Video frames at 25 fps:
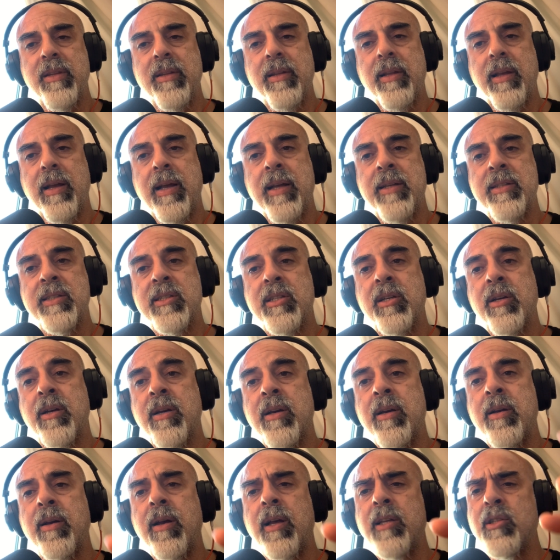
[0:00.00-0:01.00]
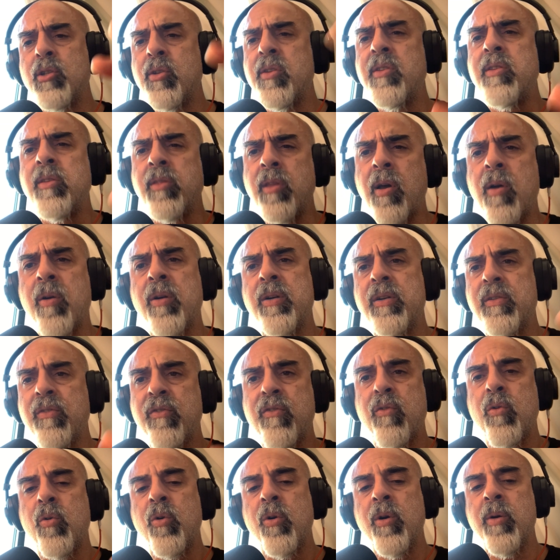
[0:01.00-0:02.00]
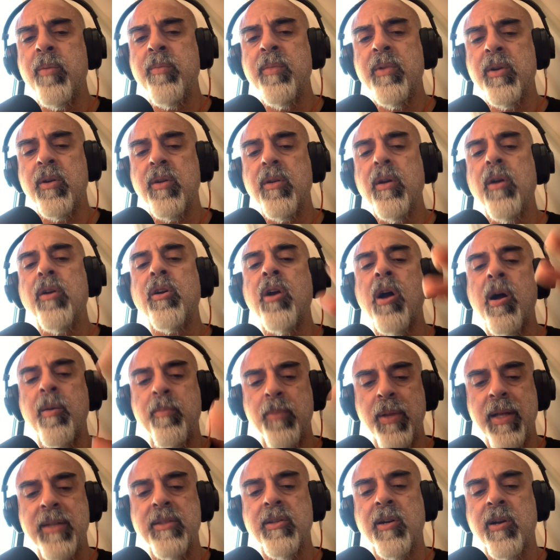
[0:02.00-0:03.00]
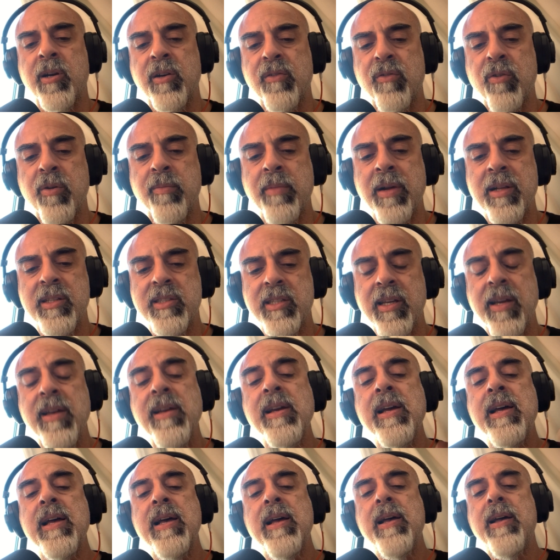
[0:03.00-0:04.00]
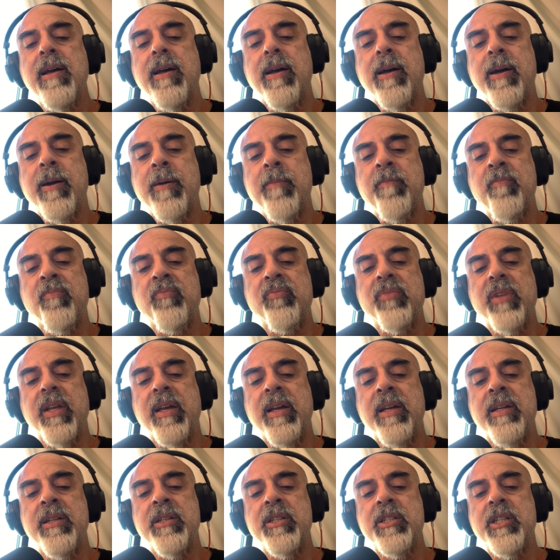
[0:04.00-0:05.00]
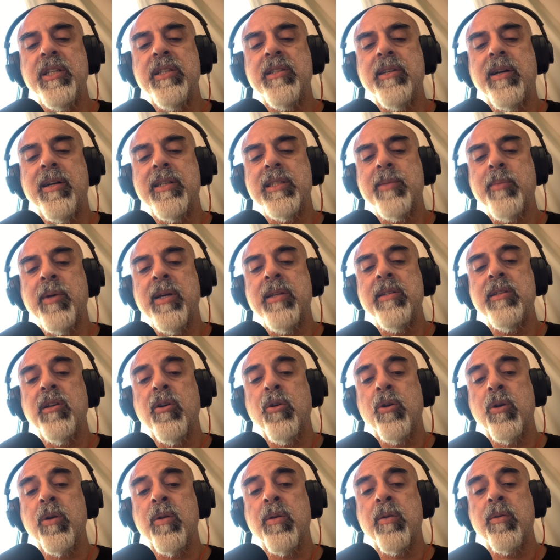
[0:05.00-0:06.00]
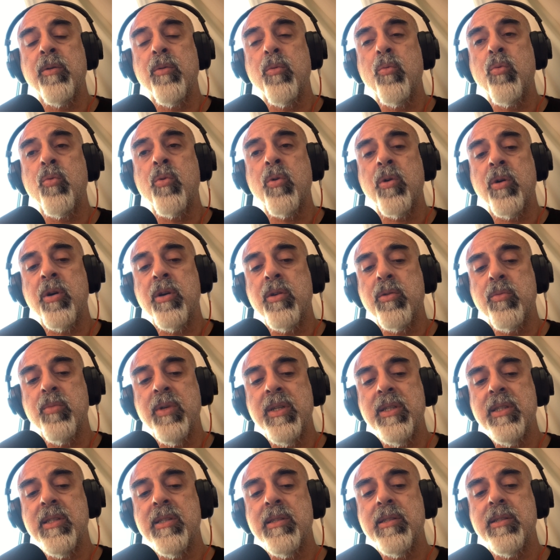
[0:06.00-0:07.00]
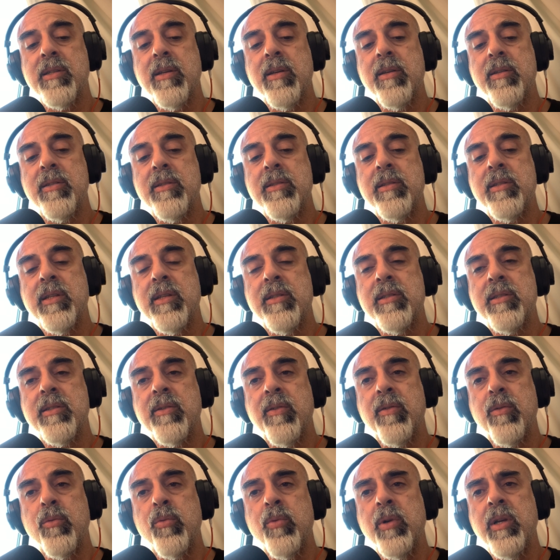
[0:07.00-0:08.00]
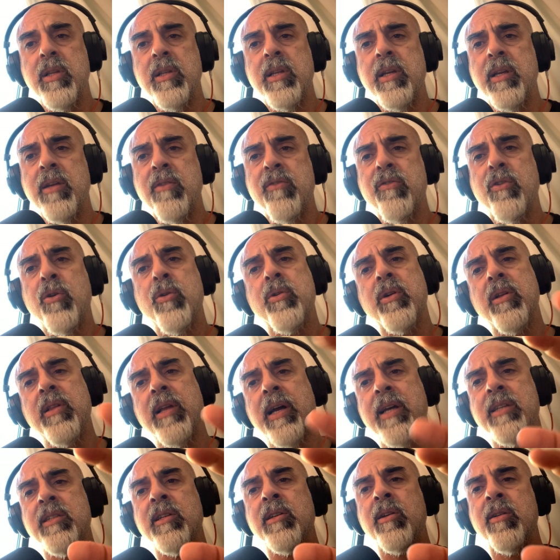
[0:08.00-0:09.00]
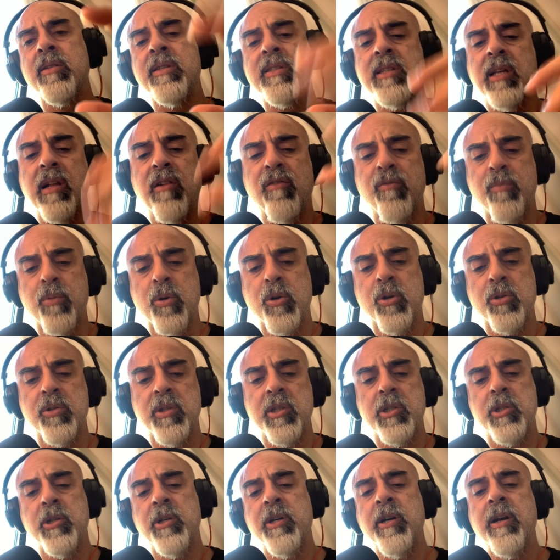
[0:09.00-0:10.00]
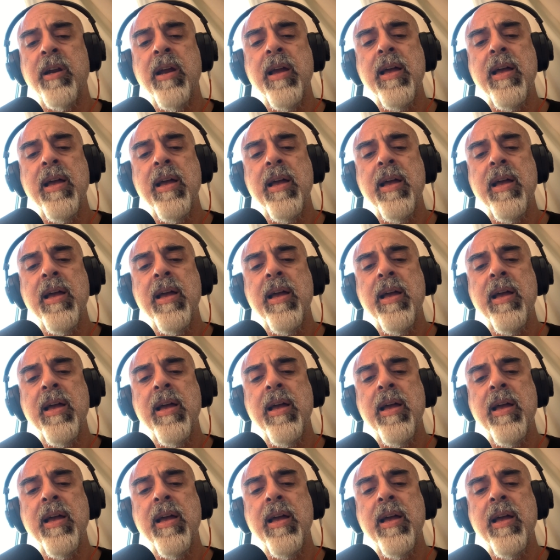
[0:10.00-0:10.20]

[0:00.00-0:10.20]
as an art form, a complex art form, I'll say. And she talks about her work with this really focalizing on self-portraiture